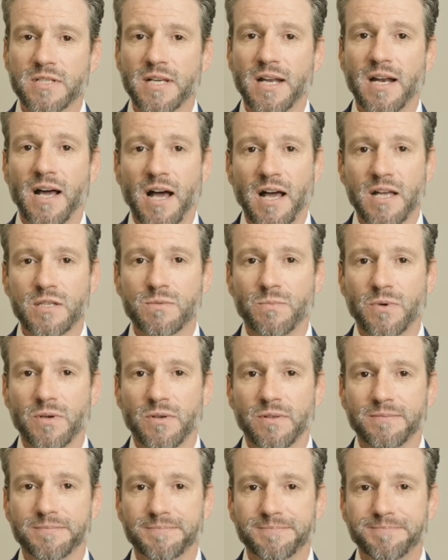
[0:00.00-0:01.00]
at a
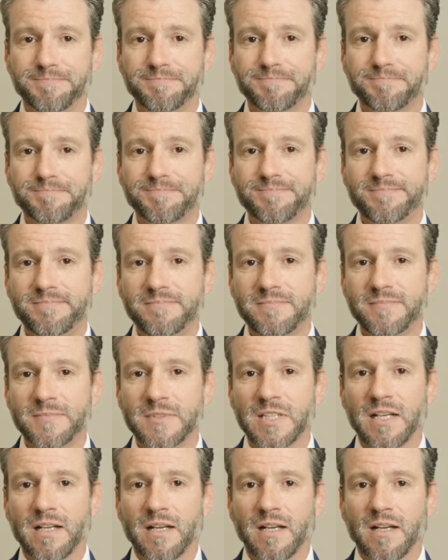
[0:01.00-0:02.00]
hospital.
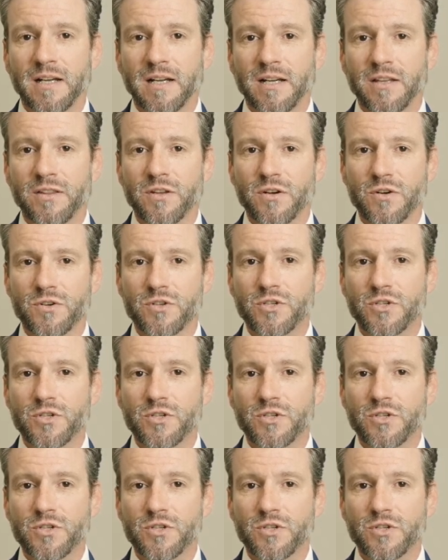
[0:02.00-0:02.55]
There is